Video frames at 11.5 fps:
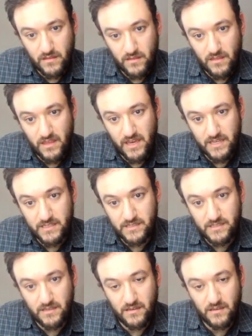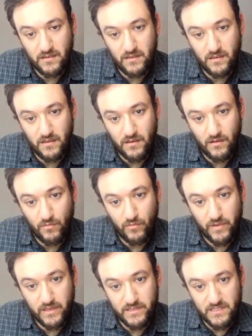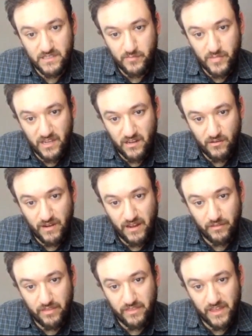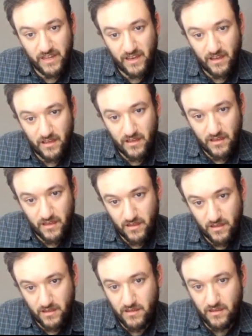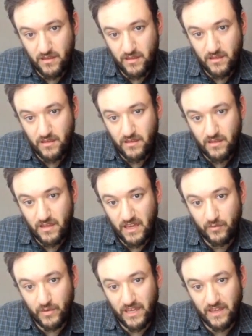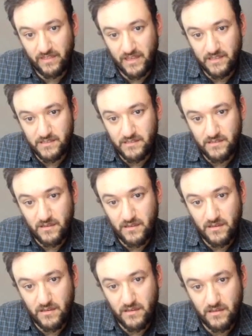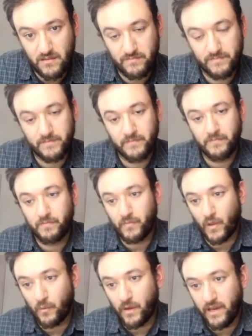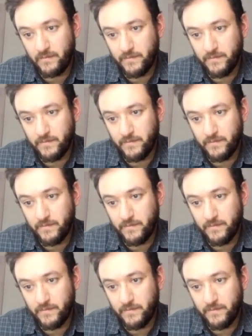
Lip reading: this, we spin it around theta, and we get this. Okay?